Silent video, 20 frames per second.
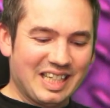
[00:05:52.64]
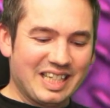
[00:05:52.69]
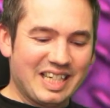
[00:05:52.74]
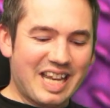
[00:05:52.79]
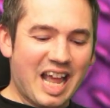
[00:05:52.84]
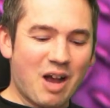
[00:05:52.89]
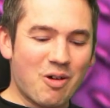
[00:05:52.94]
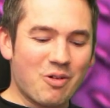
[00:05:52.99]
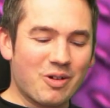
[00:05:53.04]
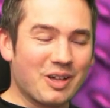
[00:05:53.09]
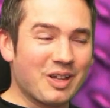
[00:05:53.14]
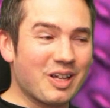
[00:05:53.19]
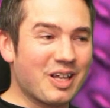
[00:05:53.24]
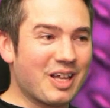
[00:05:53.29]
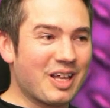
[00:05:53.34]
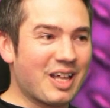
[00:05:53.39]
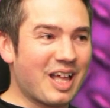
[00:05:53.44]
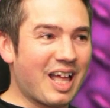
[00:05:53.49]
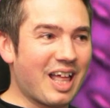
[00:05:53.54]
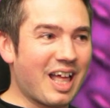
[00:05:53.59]
Now
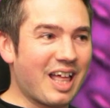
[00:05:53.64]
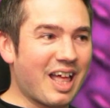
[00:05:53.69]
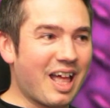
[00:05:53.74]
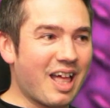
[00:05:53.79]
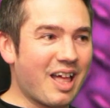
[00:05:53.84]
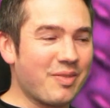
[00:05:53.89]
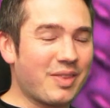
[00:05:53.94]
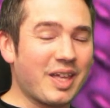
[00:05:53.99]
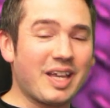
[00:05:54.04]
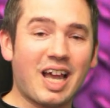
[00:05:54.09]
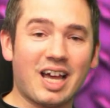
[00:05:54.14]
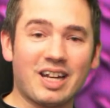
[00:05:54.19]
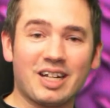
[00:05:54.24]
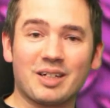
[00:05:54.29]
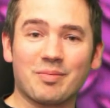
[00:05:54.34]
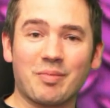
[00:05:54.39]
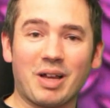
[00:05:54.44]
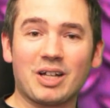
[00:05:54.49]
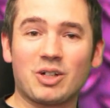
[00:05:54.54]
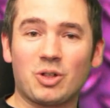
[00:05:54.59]
uh, they had
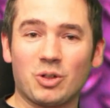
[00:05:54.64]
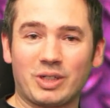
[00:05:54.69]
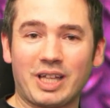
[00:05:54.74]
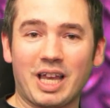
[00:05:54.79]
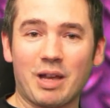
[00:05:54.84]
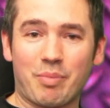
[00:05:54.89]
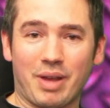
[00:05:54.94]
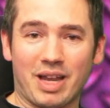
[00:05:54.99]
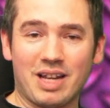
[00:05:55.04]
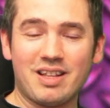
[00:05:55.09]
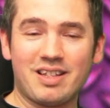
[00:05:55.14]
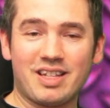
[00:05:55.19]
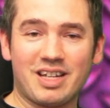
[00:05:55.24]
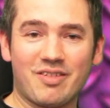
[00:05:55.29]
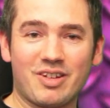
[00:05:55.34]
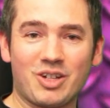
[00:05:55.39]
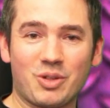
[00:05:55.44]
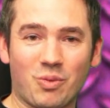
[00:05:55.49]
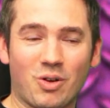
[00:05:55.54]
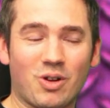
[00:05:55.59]
a, a good campaign in
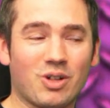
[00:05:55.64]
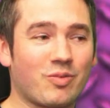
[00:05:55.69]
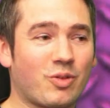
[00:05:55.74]
Series One.